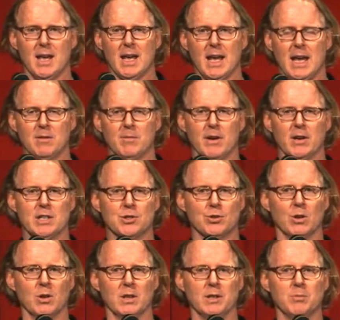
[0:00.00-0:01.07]
And very
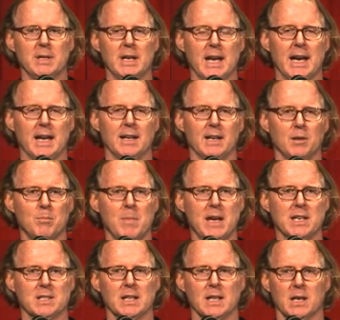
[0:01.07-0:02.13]
shortly, we had an
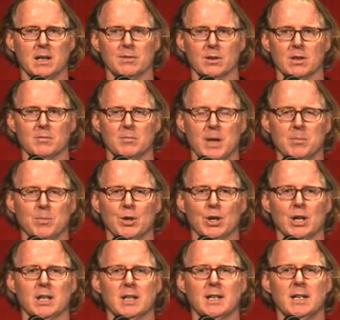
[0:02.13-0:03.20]
amazing cover of my
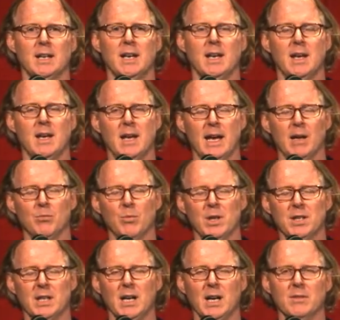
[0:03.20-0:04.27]
book. And
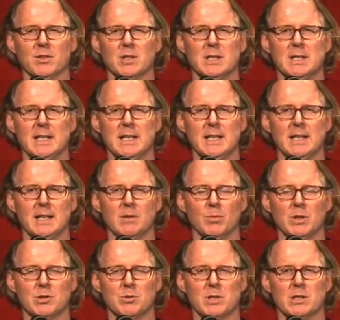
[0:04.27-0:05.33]
what the cover did,
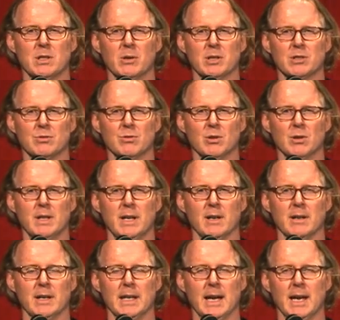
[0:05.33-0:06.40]
which was so
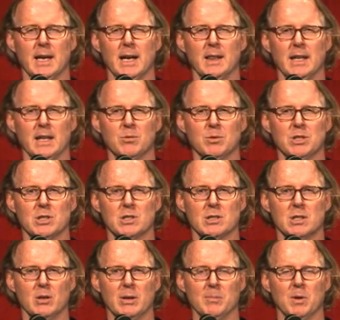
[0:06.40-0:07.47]
extraordinary, and I think which is
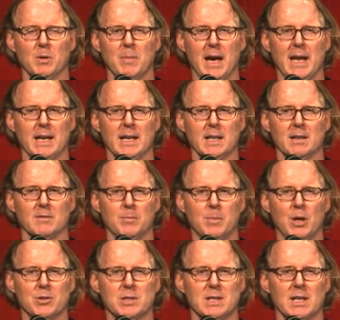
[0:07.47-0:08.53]
so emblematic of
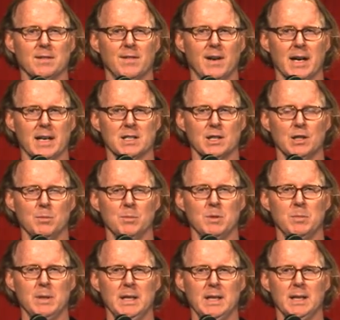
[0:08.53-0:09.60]
both Stefan as a human
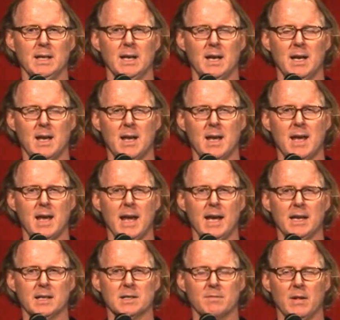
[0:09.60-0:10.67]
being
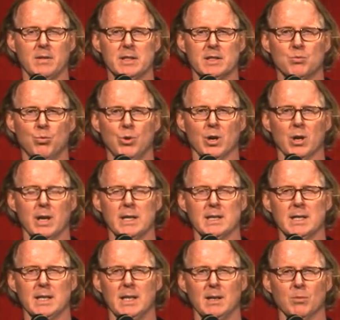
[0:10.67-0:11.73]
and his, his work, is
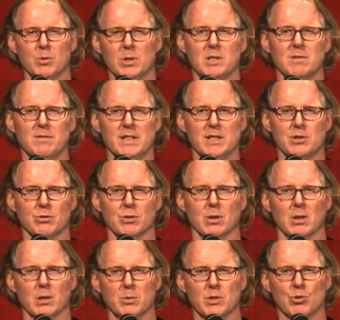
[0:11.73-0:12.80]
that it was
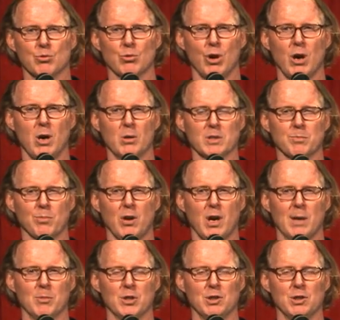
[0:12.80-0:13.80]
visceral, it was raw, it was primal.